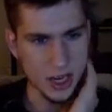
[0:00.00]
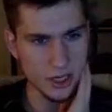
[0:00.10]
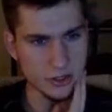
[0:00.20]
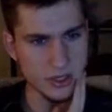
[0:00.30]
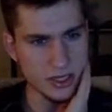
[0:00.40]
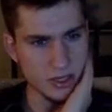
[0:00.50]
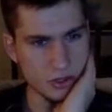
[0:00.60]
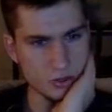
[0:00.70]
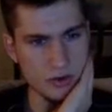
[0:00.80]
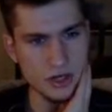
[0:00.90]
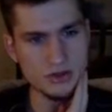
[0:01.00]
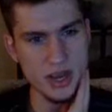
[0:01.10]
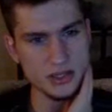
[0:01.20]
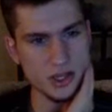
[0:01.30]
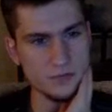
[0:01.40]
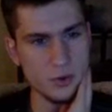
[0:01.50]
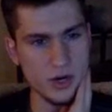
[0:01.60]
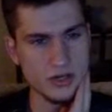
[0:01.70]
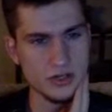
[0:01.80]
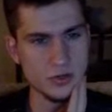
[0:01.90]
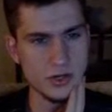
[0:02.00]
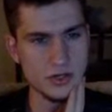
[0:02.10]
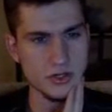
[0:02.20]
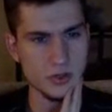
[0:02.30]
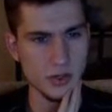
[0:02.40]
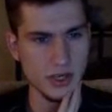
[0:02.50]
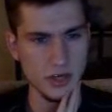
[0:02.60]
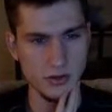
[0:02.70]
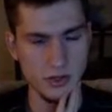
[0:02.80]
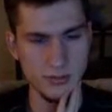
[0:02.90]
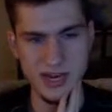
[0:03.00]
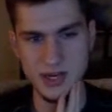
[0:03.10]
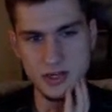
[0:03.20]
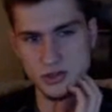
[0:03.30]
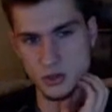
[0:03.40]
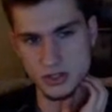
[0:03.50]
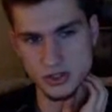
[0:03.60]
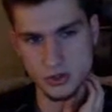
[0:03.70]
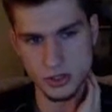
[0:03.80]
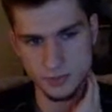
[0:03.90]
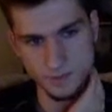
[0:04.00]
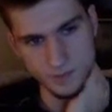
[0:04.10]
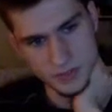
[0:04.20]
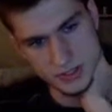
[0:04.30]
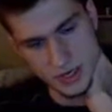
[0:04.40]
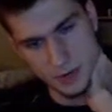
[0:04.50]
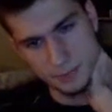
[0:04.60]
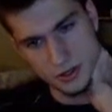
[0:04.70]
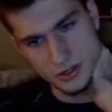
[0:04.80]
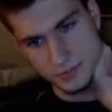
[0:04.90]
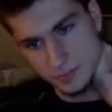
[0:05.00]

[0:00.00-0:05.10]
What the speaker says: You can run Dragon Tail if you wanted to eliminate any sort of setuppers.